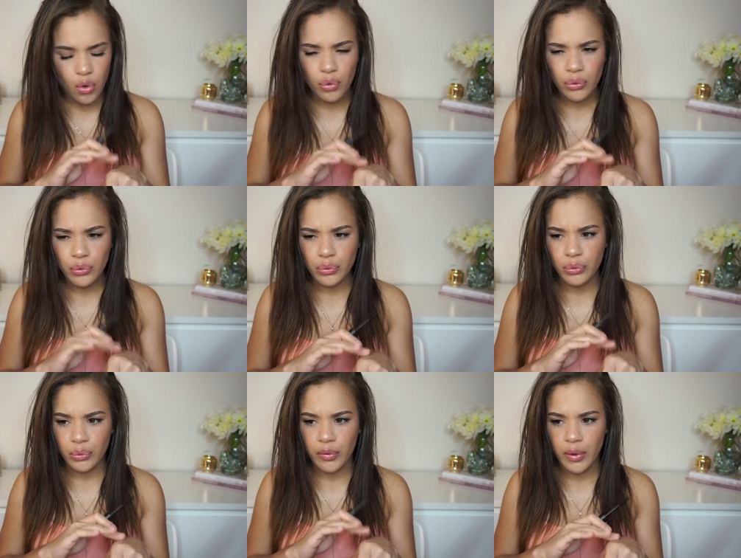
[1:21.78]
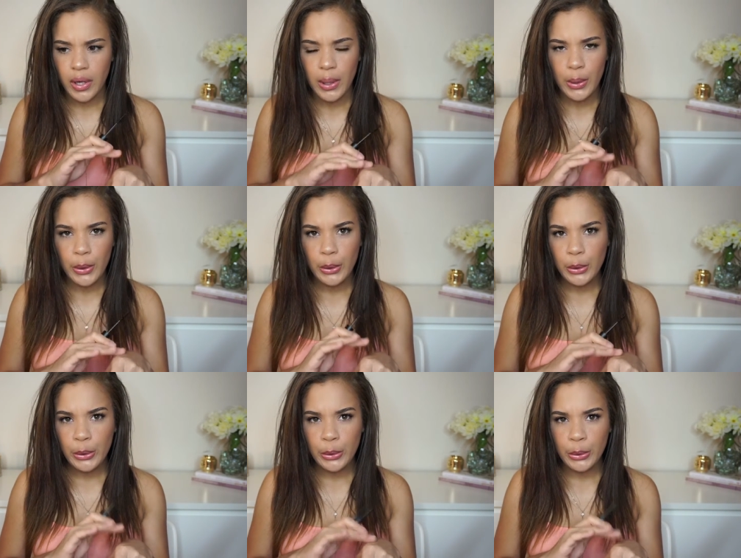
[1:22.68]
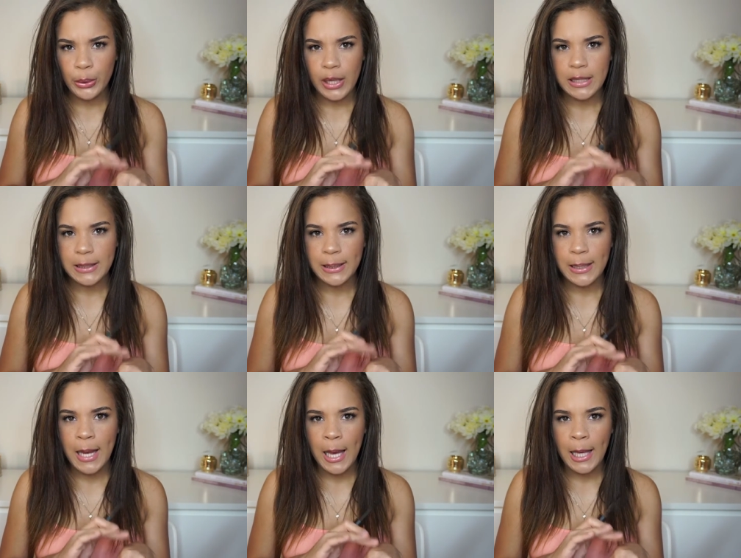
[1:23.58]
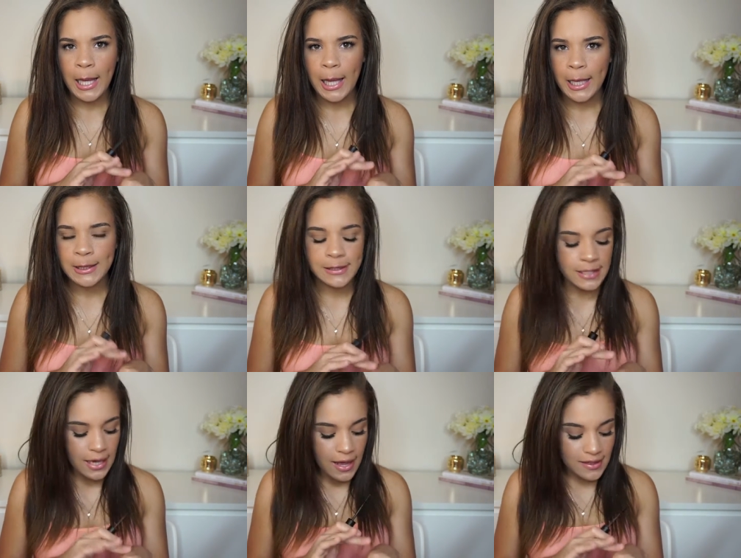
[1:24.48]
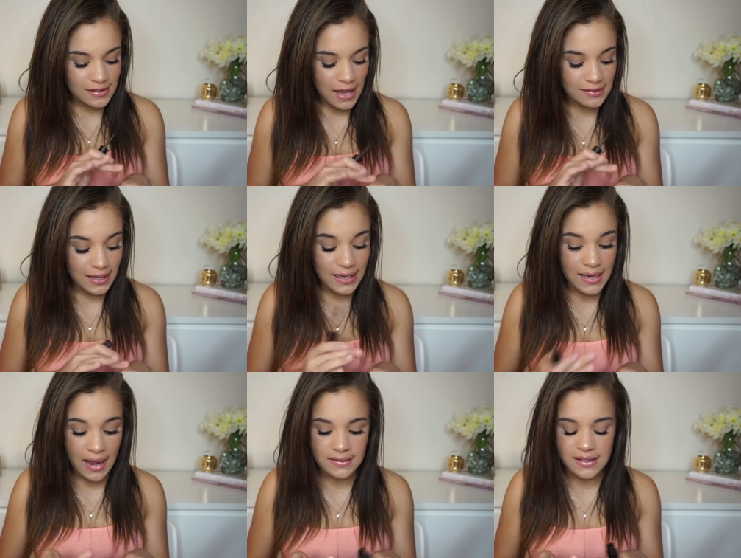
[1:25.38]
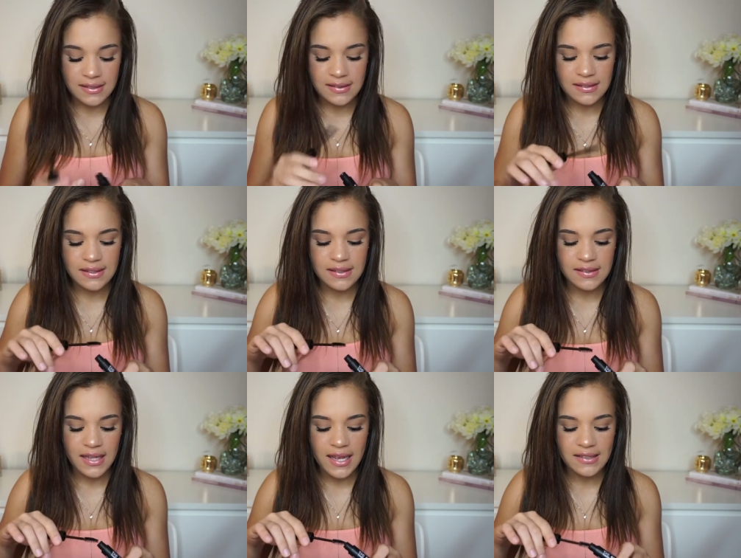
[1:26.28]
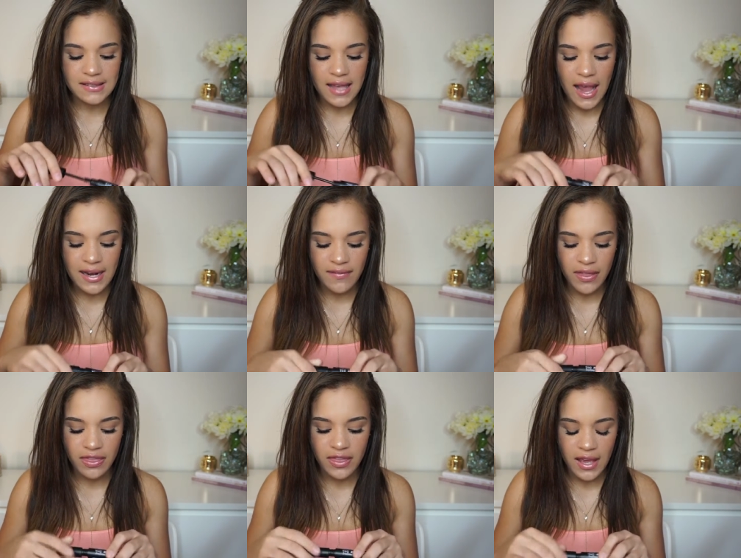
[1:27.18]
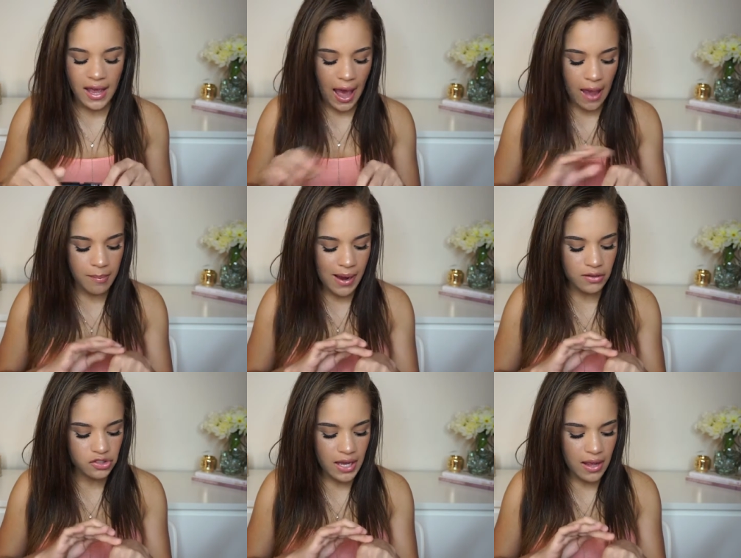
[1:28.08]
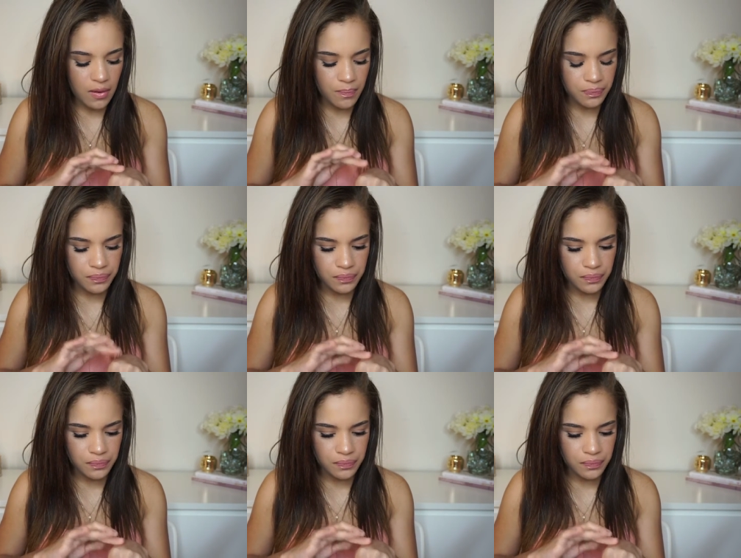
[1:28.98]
Ooh. Ooh, this is nice. This has a nice consistency. It's kind of a thick eyebrow gel.